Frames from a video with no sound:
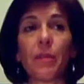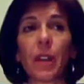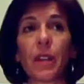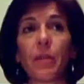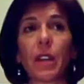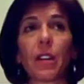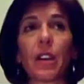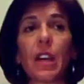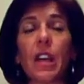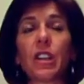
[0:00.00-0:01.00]
millimeter
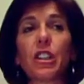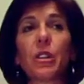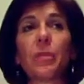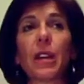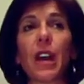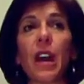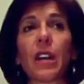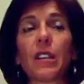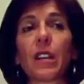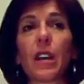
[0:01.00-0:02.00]
tubing, and
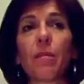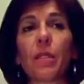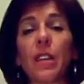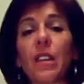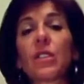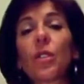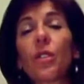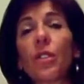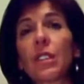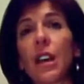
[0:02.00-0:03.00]
the company that sold
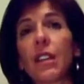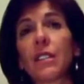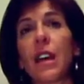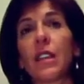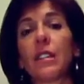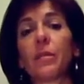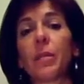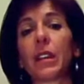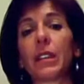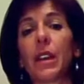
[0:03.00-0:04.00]
those to us hadn't
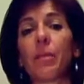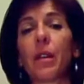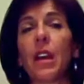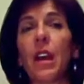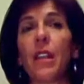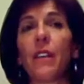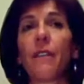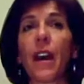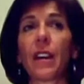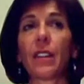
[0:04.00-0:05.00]
picked up the
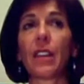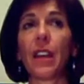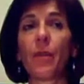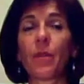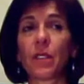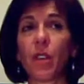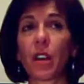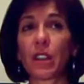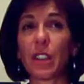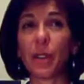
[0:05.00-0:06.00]
fact that that was the
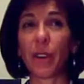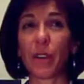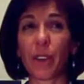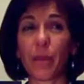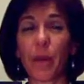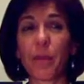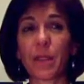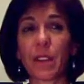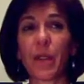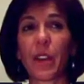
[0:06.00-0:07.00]
wrong tubing for the pumps
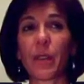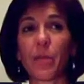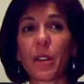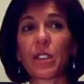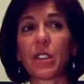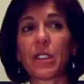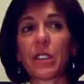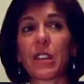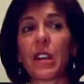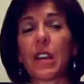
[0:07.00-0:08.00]
that we had
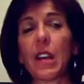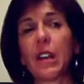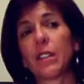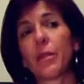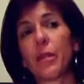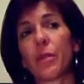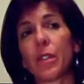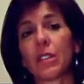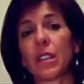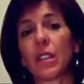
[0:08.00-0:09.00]
purchased. So we were
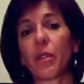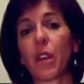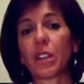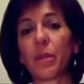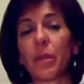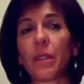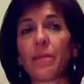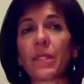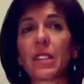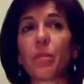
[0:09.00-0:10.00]
using the wrong tubing.
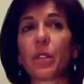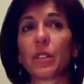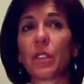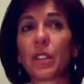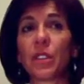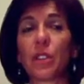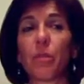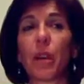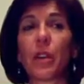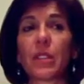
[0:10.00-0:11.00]
Simple solution,
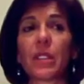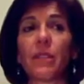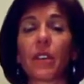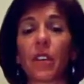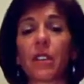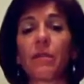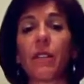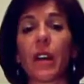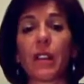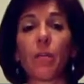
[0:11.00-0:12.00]
but it was difficult to
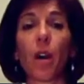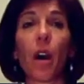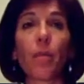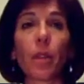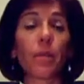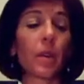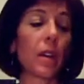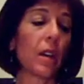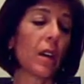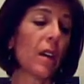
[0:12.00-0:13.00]
find the problem.
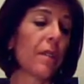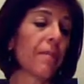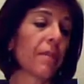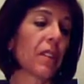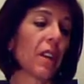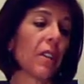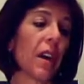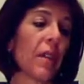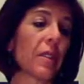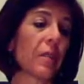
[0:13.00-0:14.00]
So
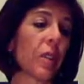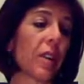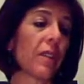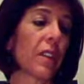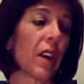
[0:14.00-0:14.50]
that was one of